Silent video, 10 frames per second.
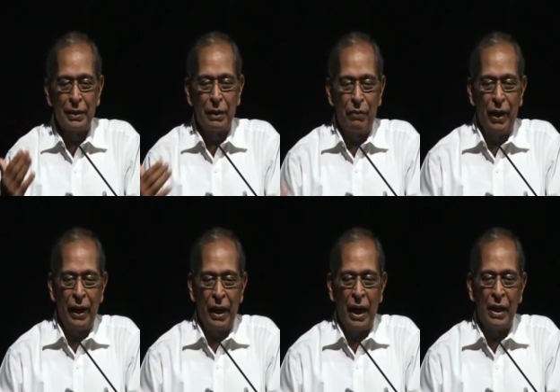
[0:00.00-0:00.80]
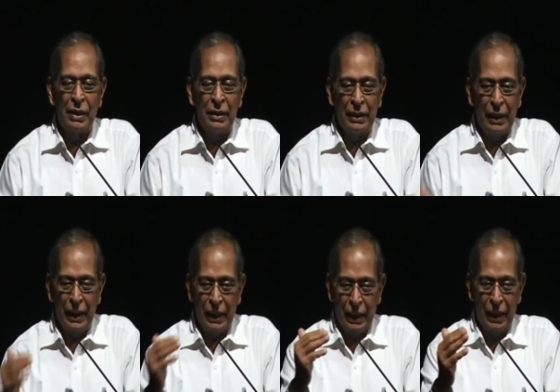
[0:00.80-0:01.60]
is if I can't
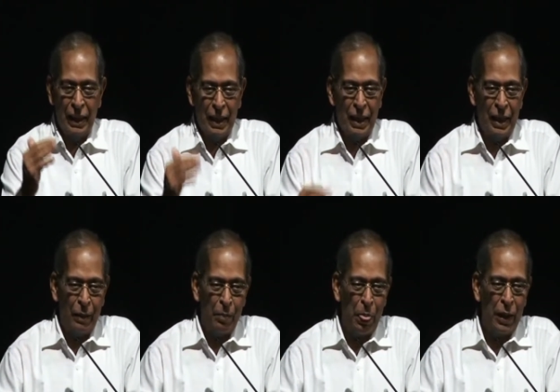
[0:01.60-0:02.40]
see uh,